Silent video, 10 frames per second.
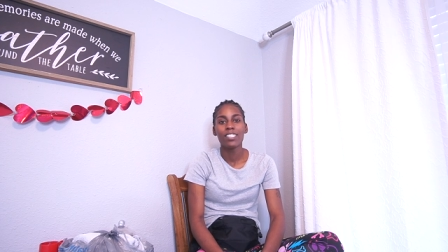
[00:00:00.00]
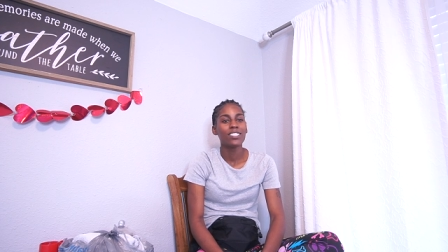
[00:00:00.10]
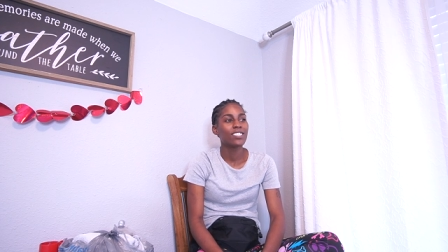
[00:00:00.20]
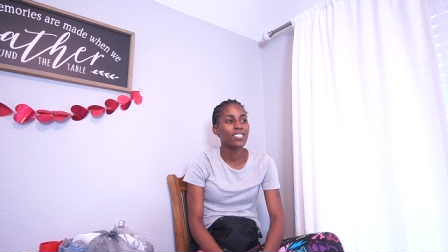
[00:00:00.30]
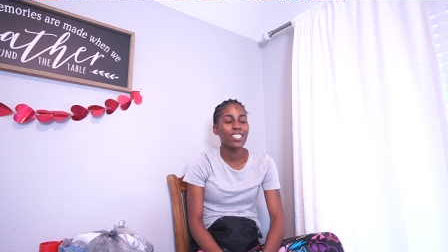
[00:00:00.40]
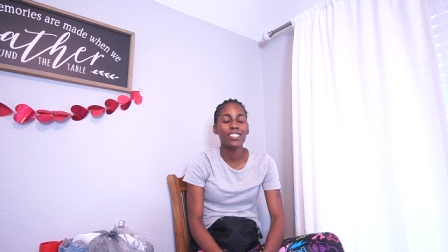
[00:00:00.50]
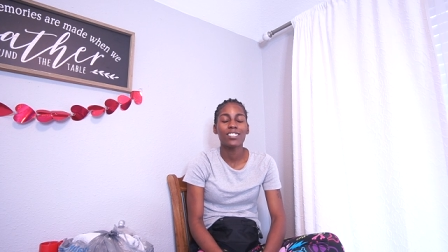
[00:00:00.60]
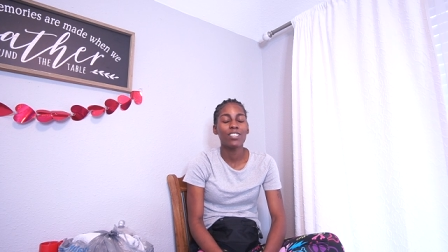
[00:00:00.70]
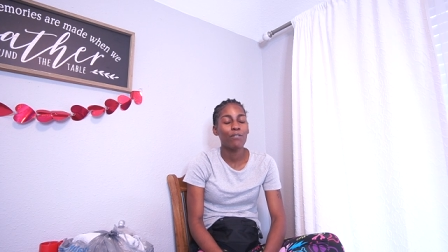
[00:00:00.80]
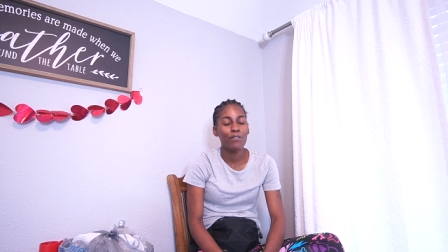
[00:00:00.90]
since
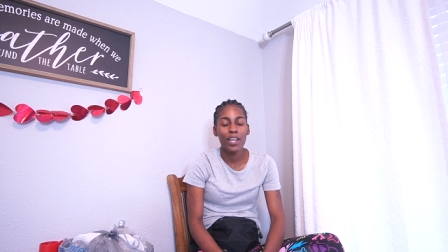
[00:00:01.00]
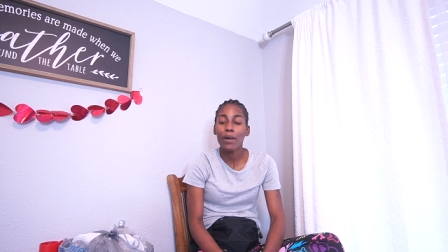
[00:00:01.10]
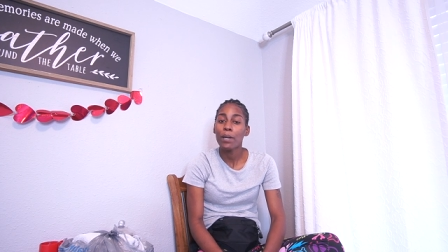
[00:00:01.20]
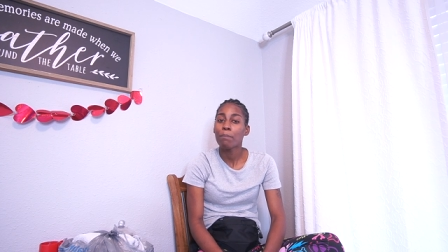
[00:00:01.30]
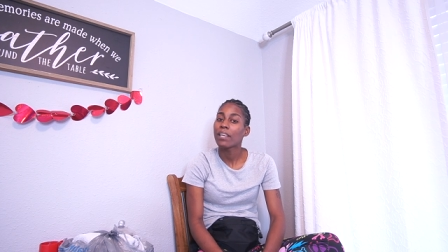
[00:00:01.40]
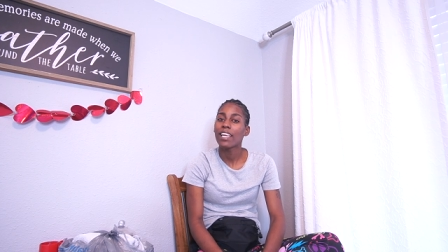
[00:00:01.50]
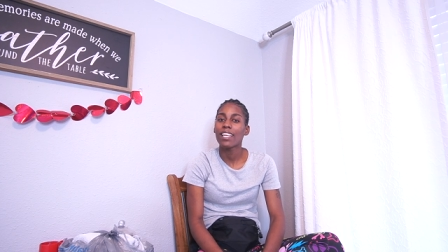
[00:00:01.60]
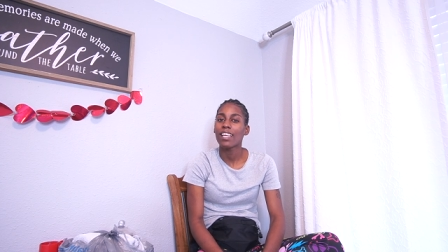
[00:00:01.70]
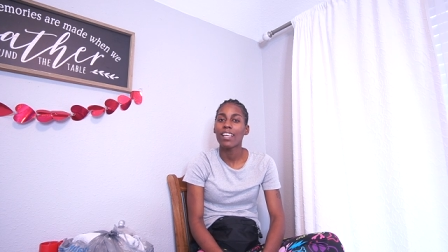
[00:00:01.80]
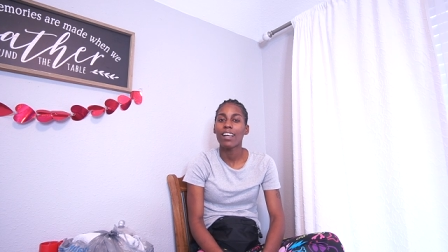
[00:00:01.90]
the very
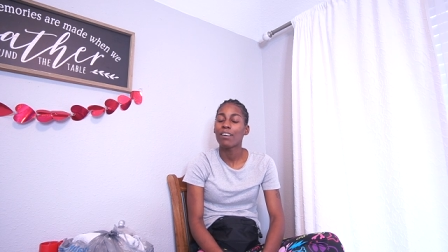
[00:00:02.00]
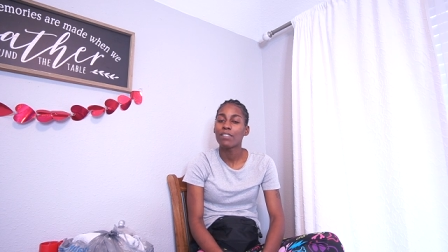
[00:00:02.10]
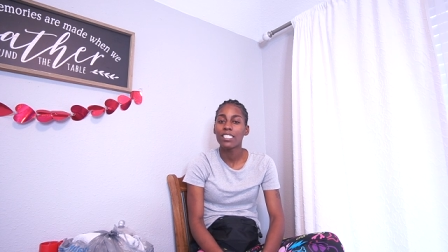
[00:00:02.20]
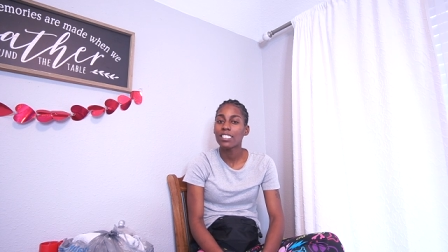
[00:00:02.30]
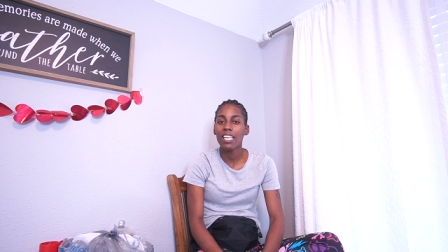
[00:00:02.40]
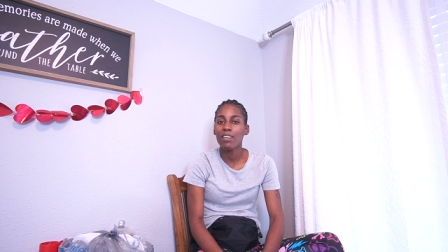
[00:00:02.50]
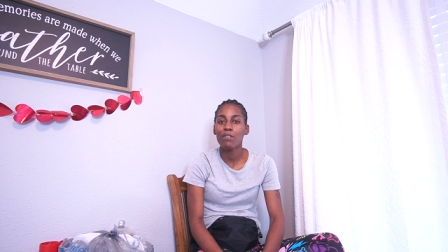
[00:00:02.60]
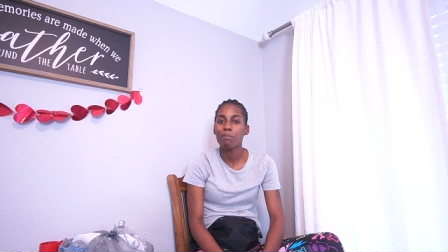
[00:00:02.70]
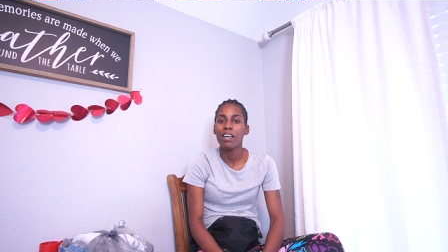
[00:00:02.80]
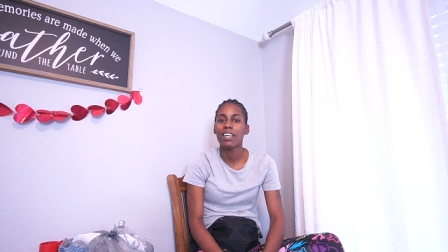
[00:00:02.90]
beginning of this life
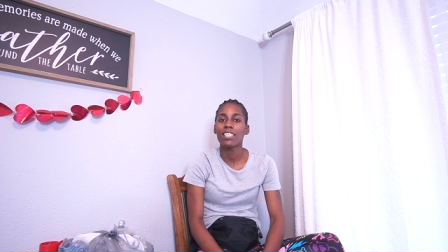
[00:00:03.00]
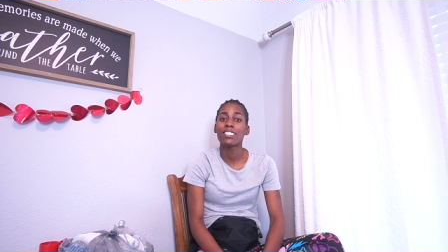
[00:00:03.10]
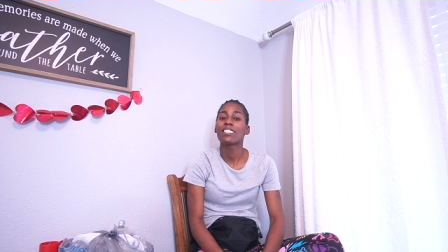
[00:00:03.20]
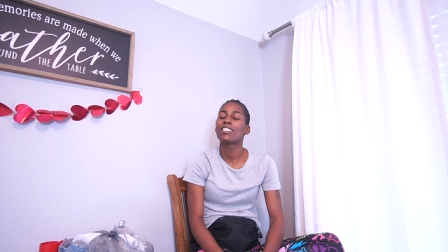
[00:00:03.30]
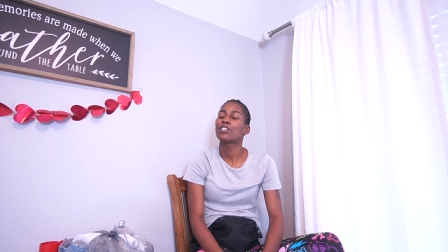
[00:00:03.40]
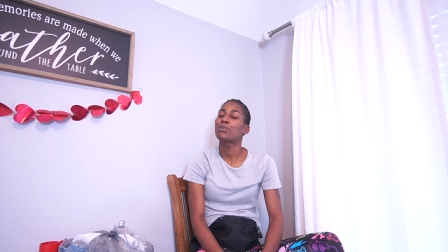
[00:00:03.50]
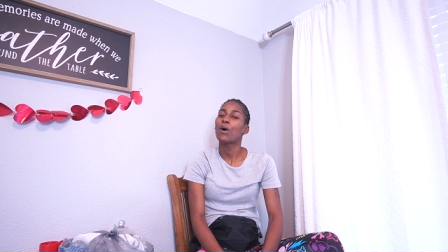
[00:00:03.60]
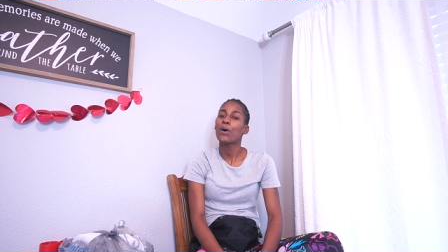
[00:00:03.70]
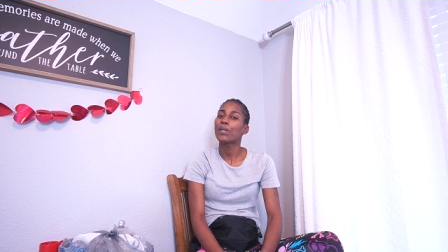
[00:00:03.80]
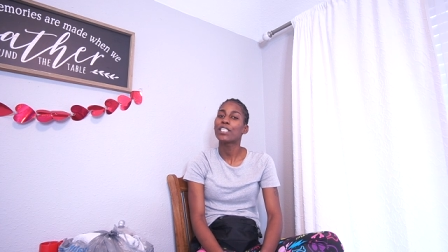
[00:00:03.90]
of mine, then you
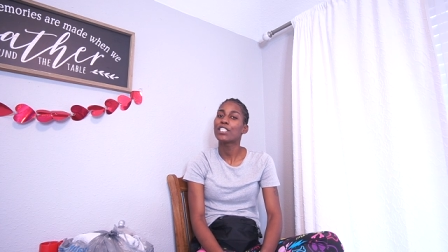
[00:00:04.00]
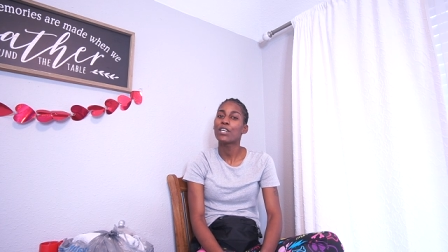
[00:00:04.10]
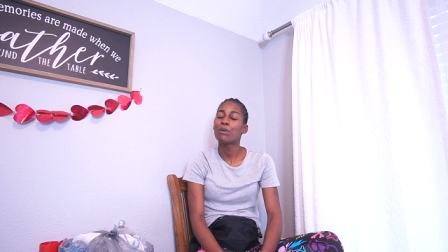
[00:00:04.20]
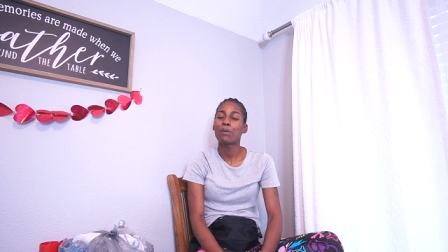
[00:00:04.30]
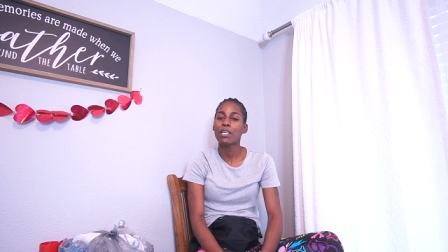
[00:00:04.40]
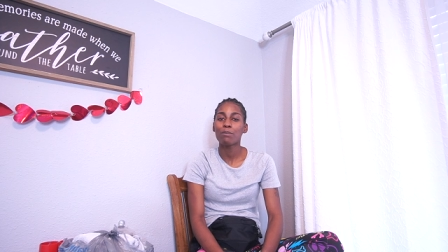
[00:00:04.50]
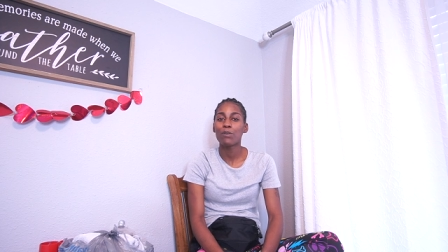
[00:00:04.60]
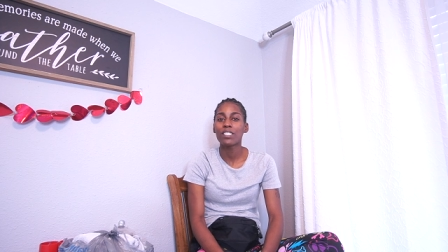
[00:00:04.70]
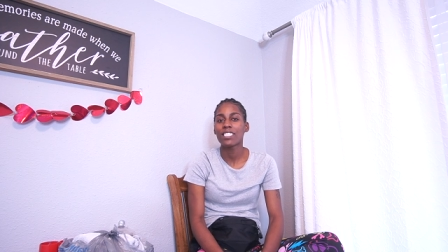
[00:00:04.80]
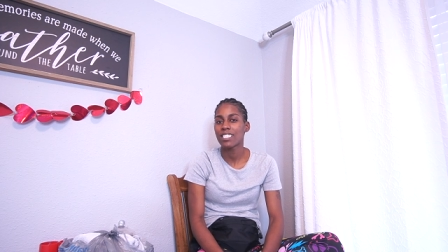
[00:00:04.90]
already know what I'm
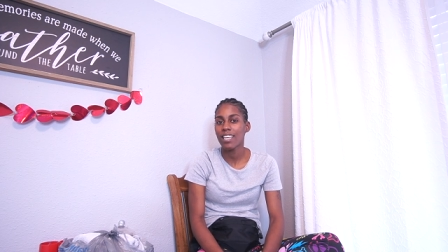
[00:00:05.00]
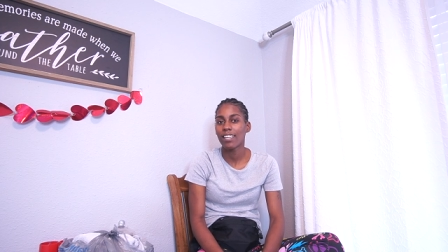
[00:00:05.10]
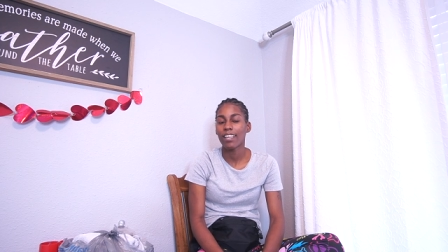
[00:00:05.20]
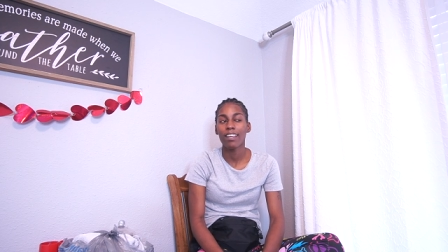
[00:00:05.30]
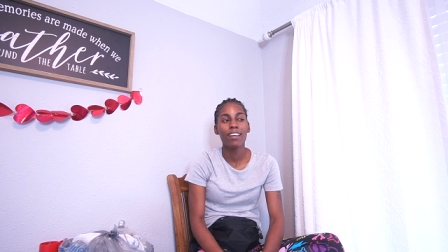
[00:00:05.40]
going to say.